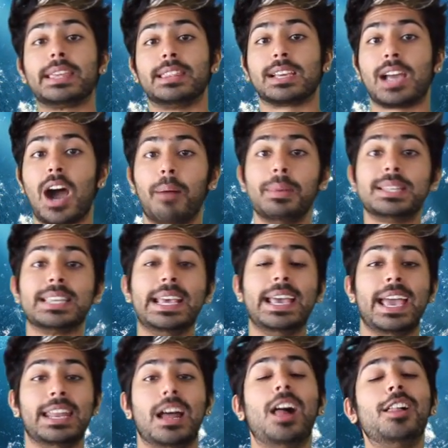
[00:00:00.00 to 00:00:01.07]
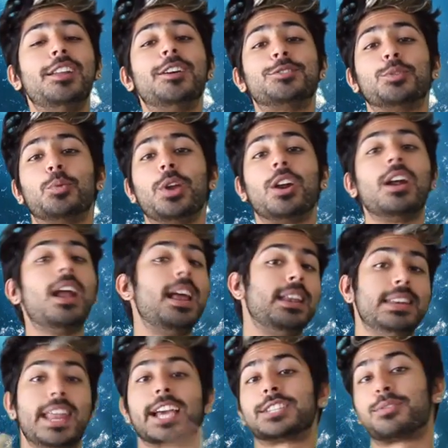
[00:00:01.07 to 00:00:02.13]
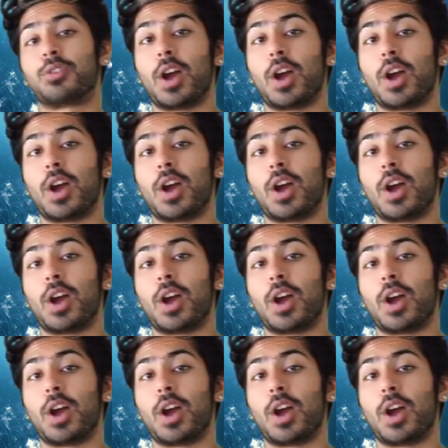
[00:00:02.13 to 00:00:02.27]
in the comments, and I'll announce the winner next